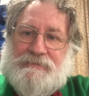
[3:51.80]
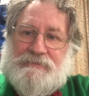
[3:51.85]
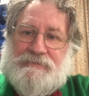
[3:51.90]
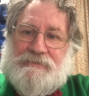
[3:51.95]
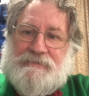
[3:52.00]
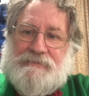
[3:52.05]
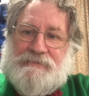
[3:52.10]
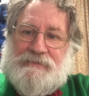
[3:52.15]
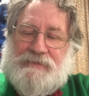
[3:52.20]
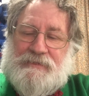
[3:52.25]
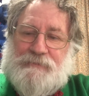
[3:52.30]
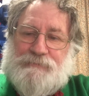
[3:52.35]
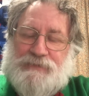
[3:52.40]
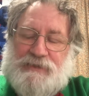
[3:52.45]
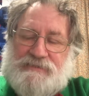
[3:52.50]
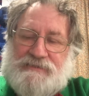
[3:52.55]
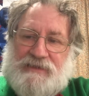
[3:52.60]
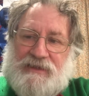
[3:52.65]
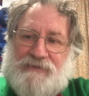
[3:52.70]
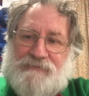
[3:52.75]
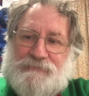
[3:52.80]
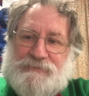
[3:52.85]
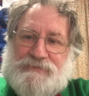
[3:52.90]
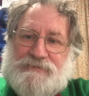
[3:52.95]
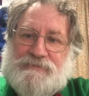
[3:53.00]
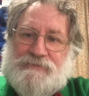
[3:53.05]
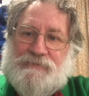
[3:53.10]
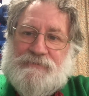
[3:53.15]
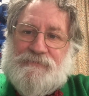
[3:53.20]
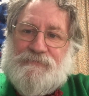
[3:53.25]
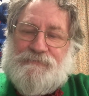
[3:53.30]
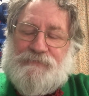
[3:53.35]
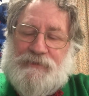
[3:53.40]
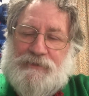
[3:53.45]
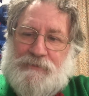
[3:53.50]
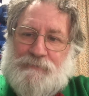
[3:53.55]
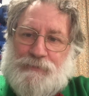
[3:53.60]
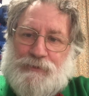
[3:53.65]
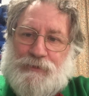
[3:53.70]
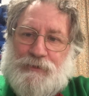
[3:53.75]
The present government has got
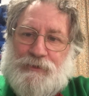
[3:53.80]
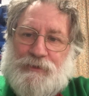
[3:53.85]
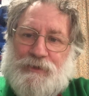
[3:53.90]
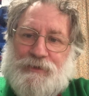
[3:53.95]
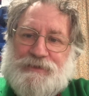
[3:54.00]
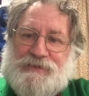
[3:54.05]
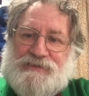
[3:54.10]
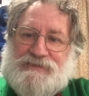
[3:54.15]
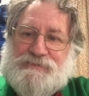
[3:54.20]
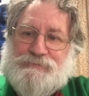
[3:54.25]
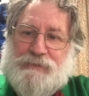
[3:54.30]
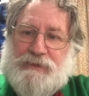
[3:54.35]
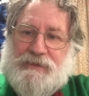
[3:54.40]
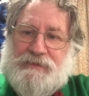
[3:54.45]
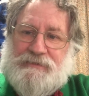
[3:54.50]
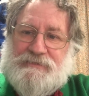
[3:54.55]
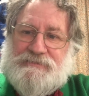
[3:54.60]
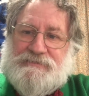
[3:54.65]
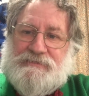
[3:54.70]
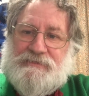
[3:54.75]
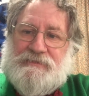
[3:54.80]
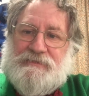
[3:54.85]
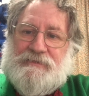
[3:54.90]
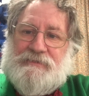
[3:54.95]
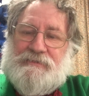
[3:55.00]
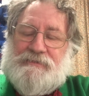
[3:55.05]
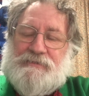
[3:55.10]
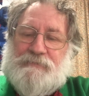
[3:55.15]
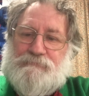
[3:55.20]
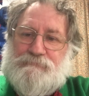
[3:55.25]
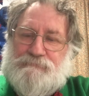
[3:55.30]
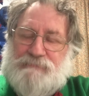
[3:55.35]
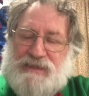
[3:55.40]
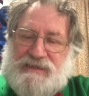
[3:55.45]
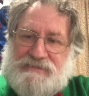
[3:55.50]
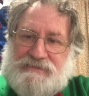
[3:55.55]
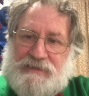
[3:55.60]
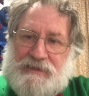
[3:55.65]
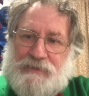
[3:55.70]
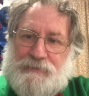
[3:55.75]
far more on its plate than
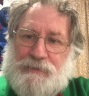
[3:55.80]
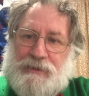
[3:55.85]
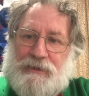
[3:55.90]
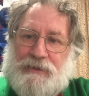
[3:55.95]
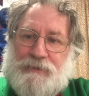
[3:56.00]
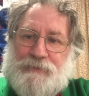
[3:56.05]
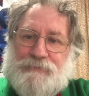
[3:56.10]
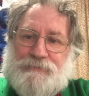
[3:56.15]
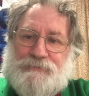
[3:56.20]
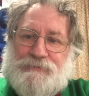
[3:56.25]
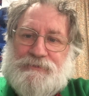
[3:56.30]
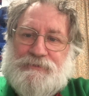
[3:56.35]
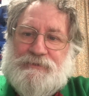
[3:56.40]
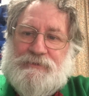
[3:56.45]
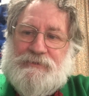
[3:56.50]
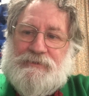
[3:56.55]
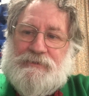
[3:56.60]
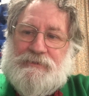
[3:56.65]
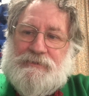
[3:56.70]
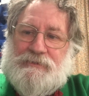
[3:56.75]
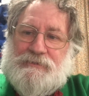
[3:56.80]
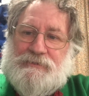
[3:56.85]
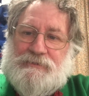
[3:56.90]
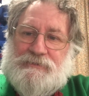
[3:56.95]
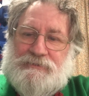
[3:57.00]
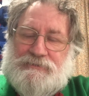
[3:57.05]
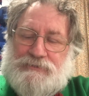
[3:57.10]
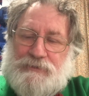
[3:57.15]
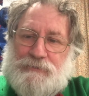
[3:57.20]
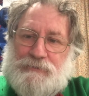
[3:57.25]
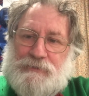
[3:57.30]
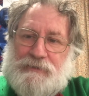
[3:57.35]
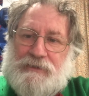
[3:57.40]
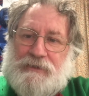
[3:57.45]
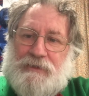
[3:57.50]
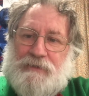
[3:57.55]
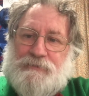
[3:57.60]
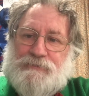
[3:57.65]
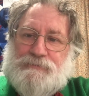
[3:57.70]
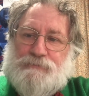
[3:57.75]
messing around, doling
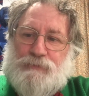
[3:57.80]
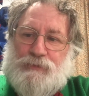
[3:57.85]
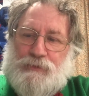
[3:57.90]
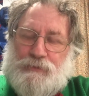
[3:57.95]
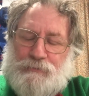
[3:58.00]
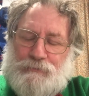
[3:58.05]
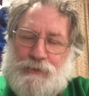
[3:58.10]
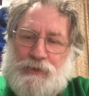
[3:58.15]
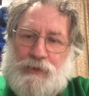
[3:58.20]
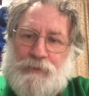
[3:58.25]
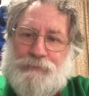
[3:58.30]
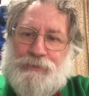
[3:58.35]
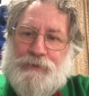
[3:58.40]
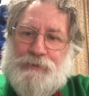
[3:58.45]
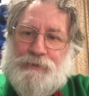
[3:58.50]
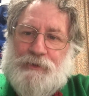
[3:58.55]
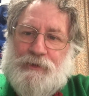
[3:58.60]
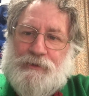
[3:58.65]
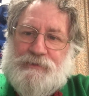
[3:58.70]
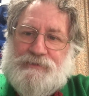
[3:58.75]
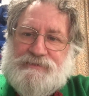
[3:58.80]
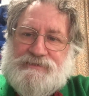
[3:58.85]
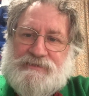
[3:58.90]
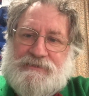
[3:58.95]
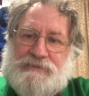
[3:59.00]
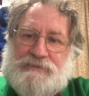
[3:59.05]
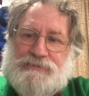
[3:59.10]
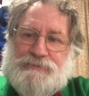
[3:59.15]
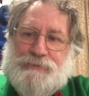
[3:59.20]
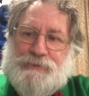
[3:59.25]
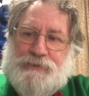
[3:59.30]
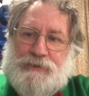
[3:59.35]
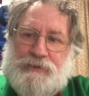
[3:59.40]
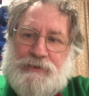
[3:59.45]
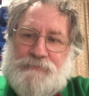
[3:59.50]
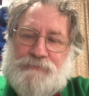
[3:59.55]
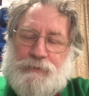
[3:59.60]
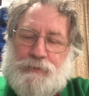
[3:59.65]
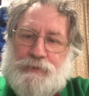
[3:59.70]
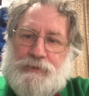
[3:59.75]
out more bureaucracy to an
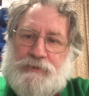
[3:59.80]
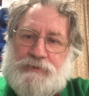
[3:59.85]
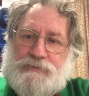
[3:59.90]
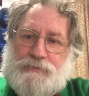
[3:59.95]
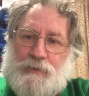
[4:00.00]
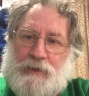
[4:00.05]
overworked